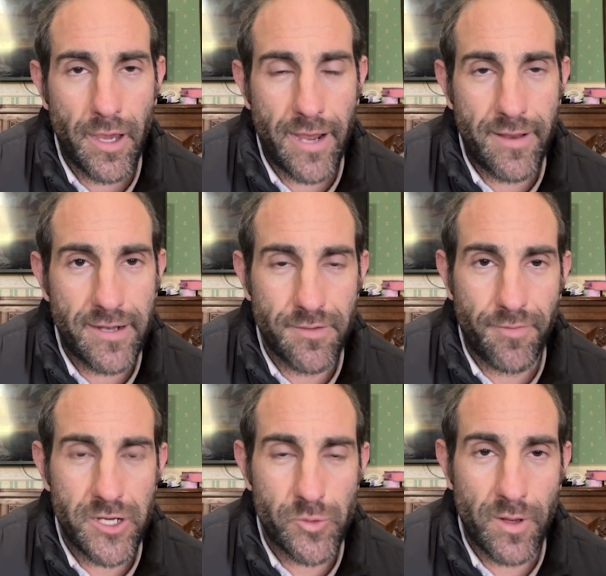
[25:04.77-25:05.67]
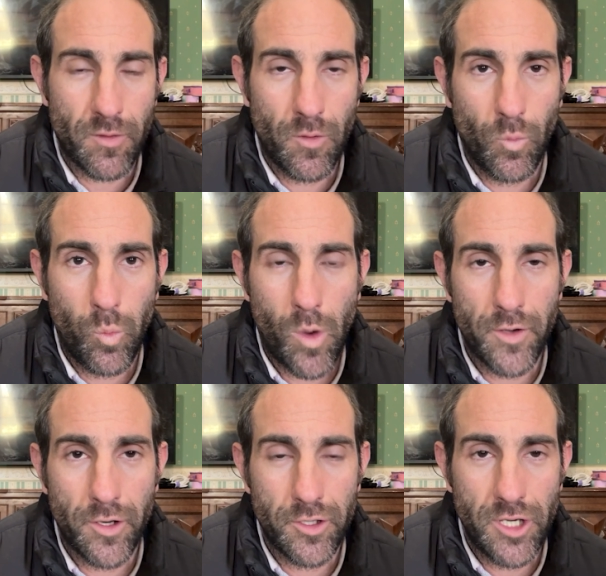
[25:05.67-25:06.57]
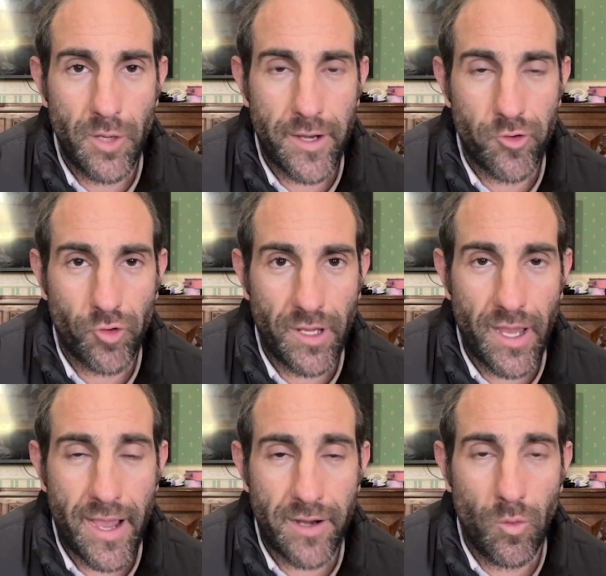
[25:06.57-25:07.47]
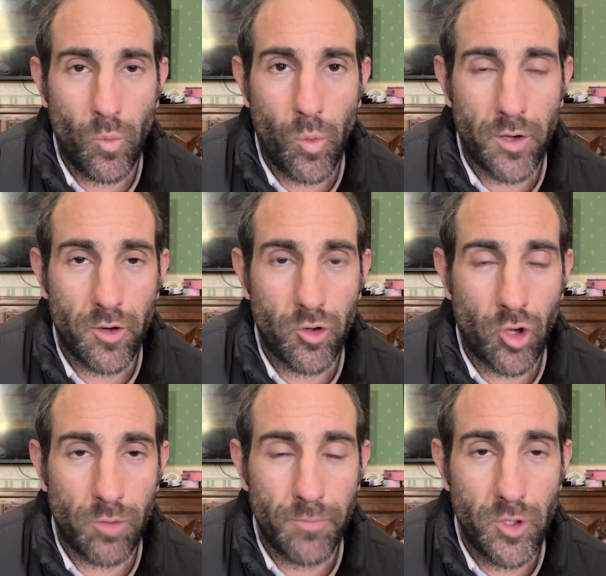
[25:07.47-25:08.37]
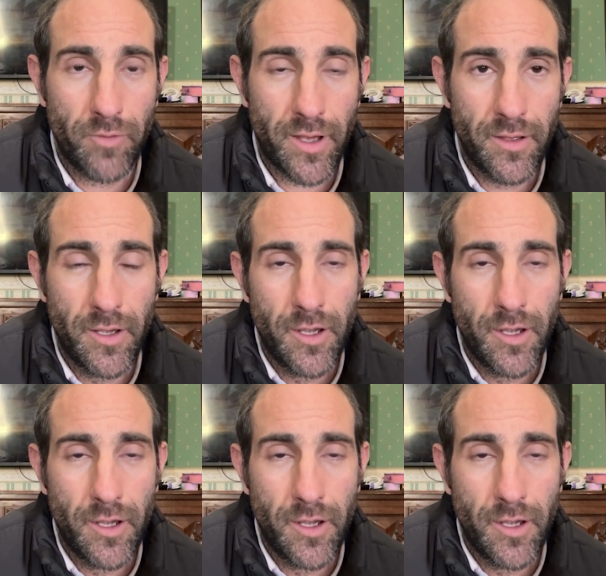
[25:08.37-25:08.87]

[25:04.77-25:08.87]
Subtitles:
And then to finish with one new entry and one non-mover.